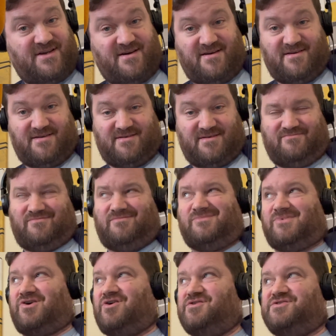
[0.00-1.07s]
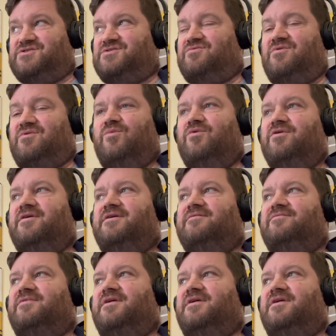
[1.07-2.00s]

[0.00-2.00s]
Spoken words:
Cause is the wrong word.